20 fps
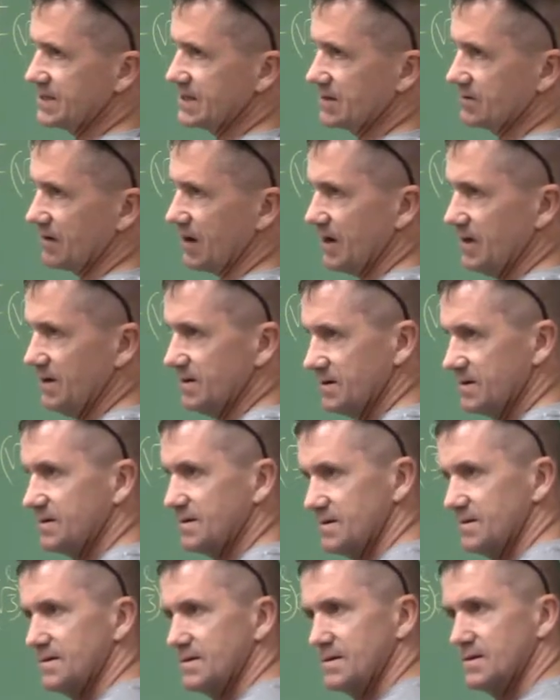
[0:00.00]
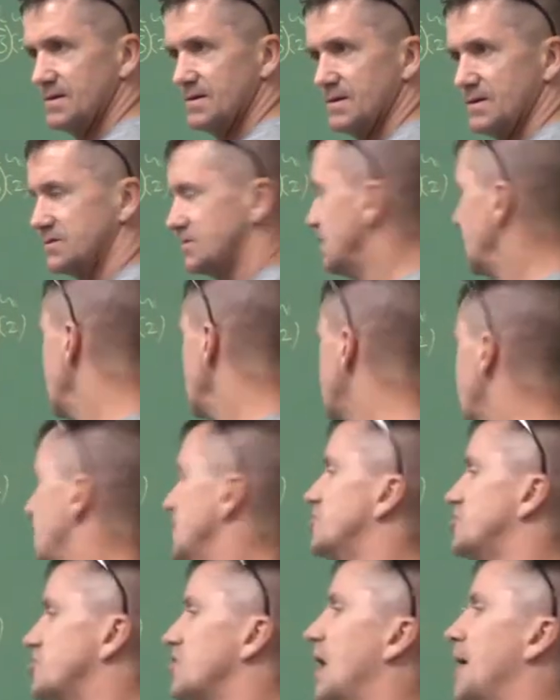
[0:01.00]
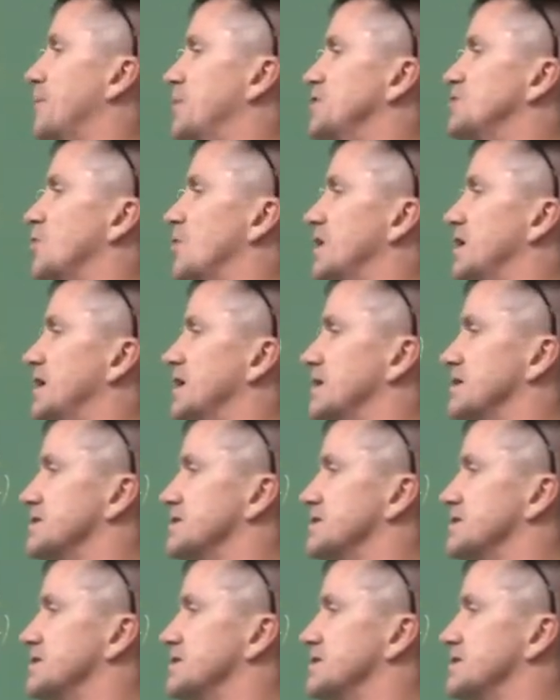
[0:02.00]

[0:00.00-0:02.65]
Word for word: here, right? So that's what a trapezoid